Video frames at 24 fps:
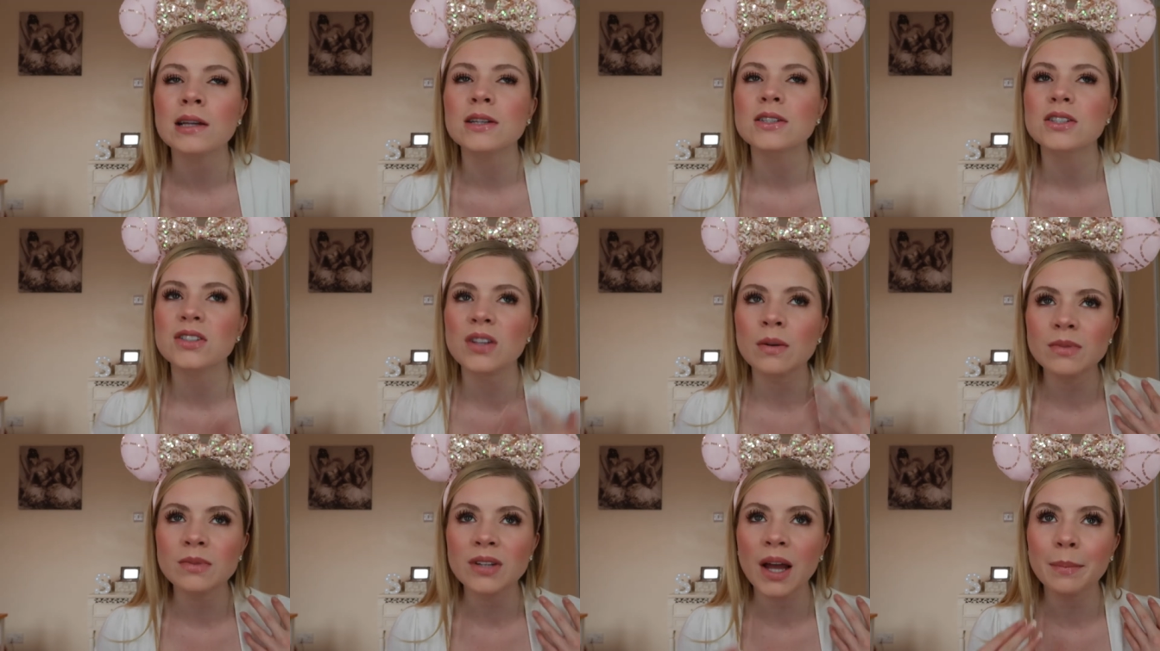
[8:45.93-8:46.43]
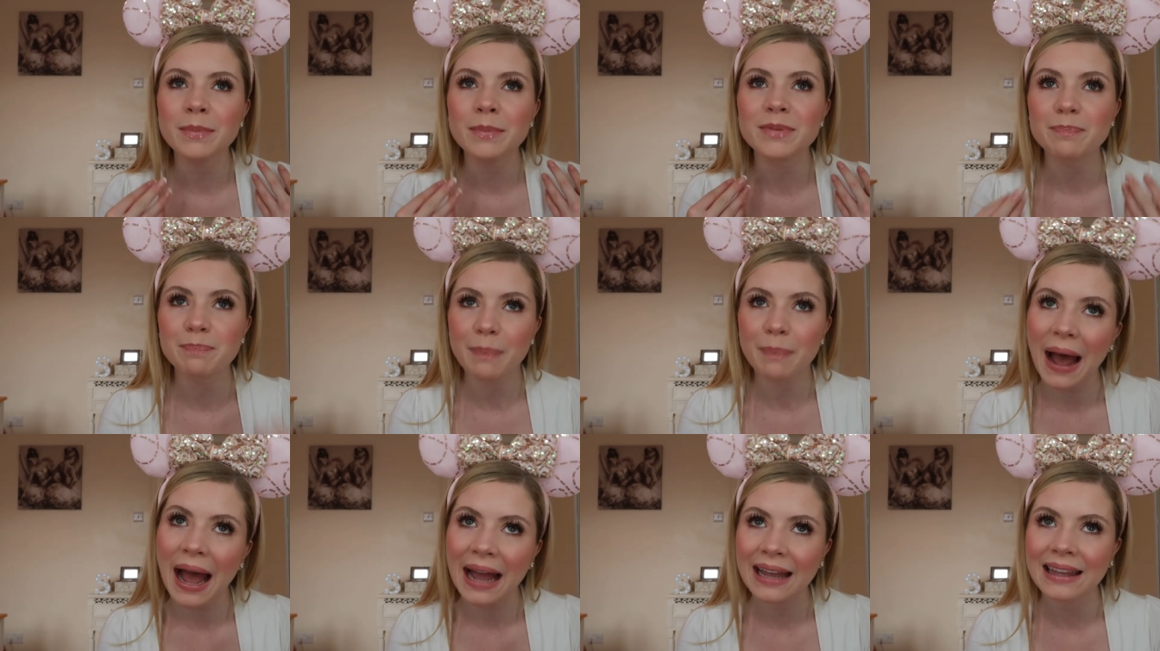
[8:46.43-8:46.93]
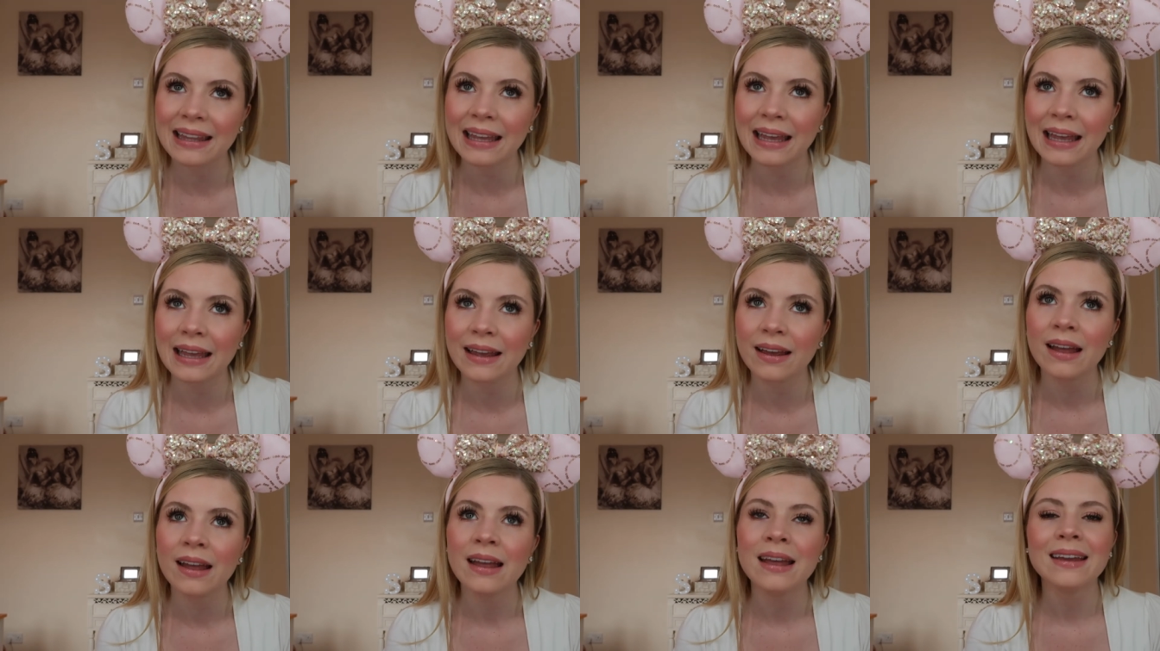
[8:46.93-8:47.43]
sometimes
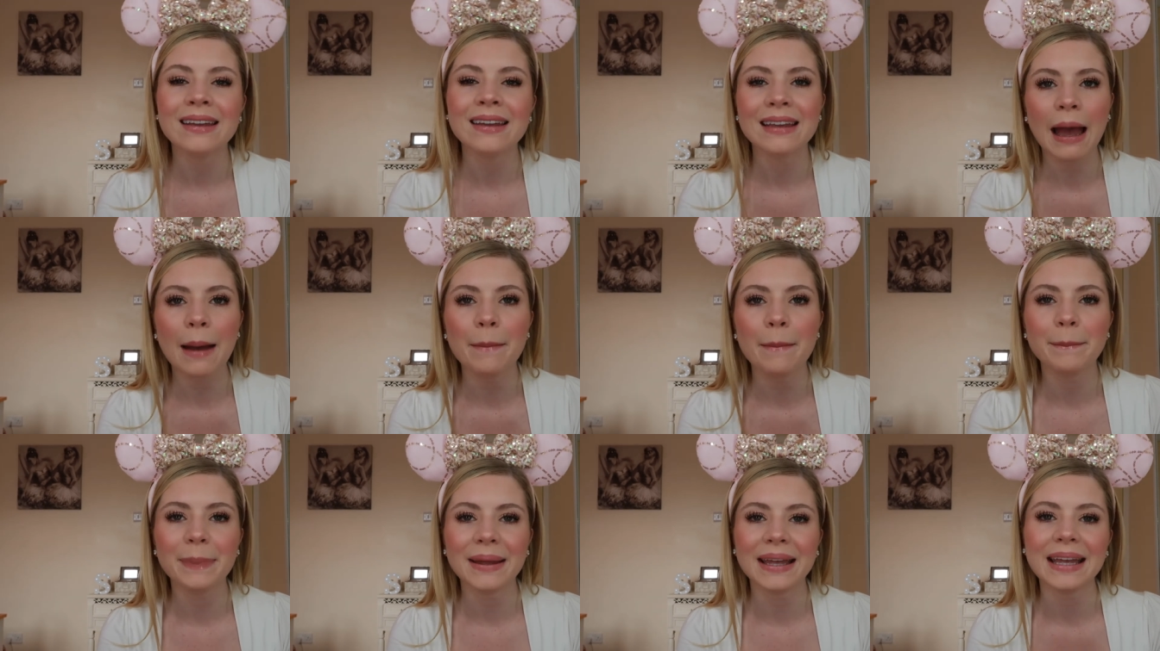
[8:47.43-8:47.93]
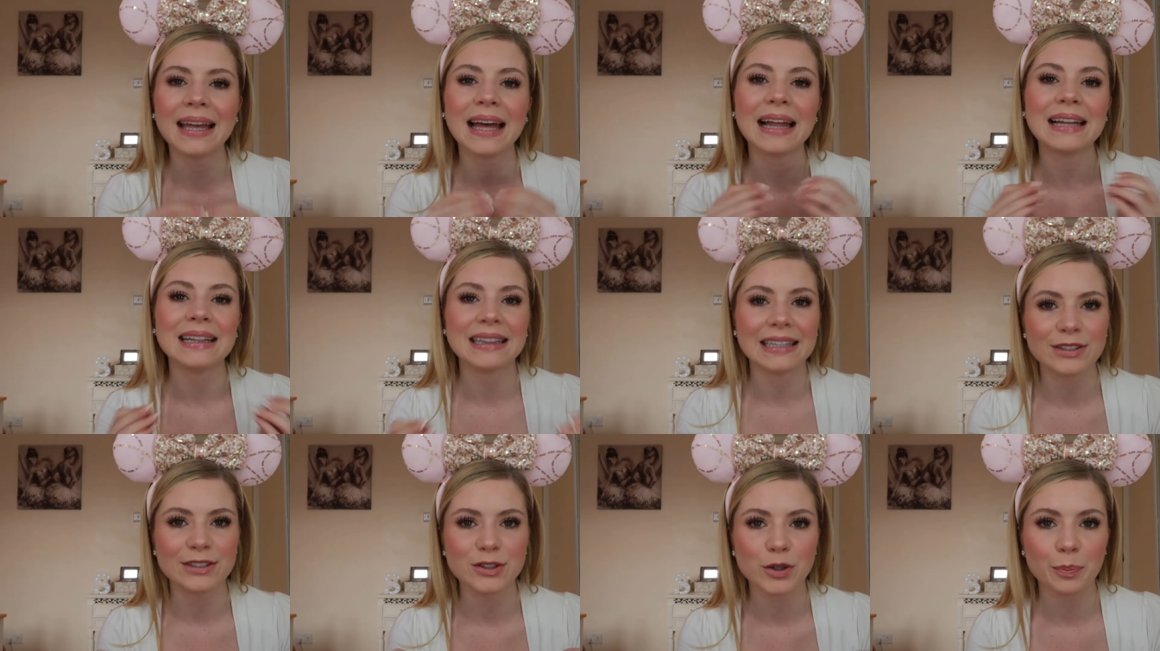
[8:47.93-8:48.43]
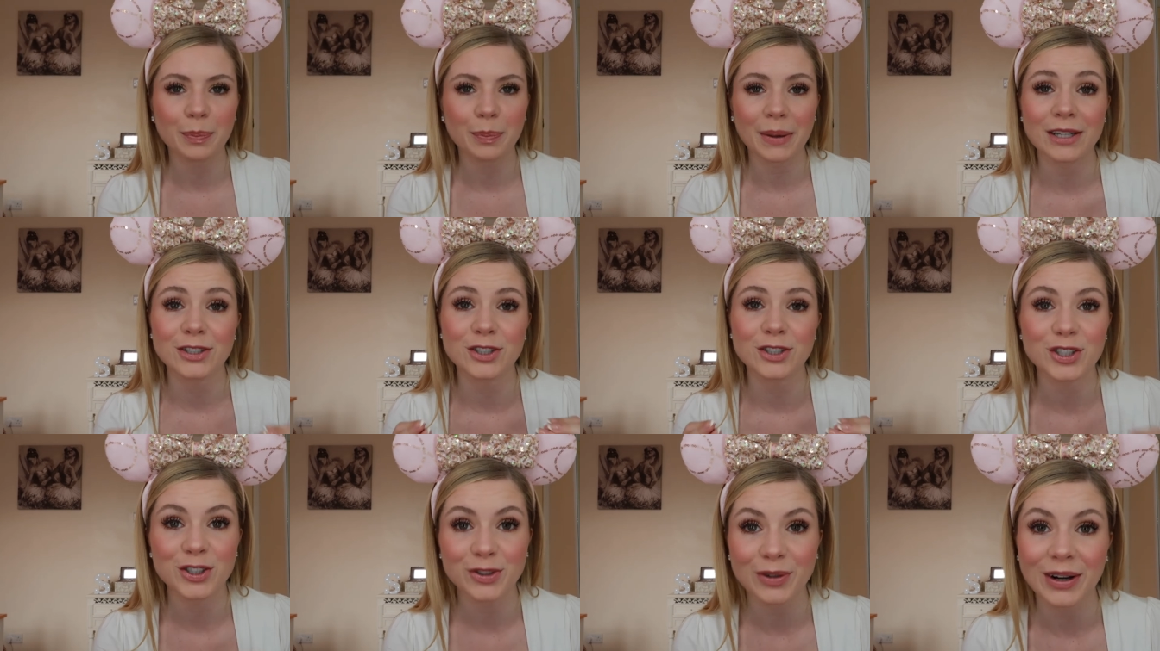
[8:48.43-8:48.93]
packing can be a little
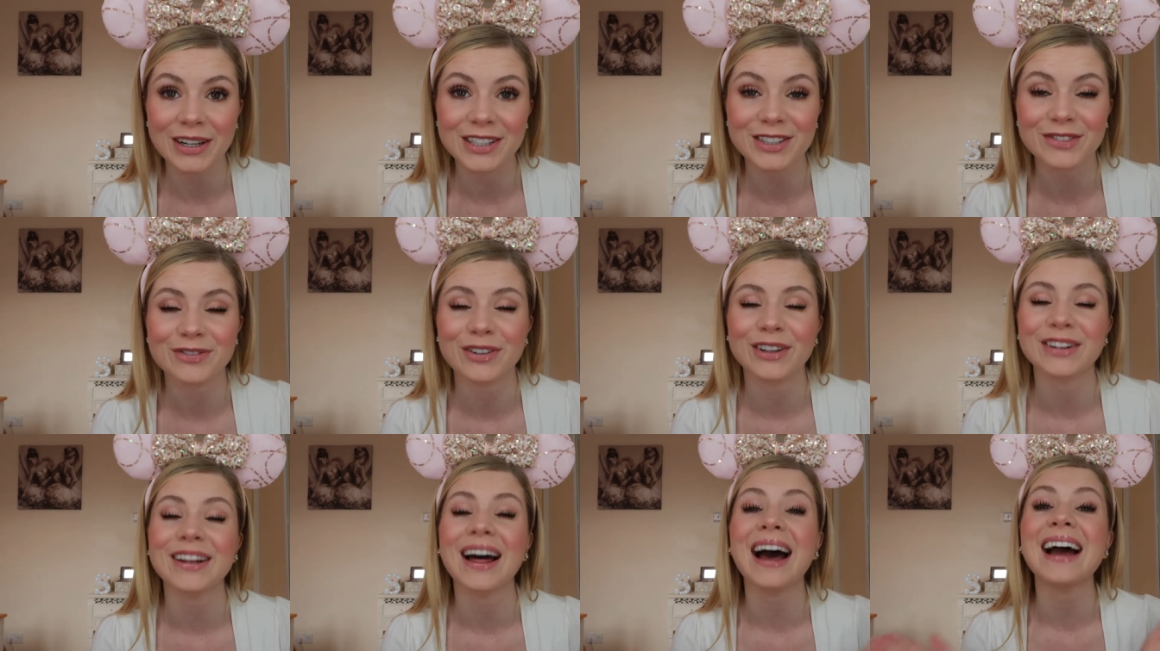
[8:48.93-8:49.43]
bit stressful.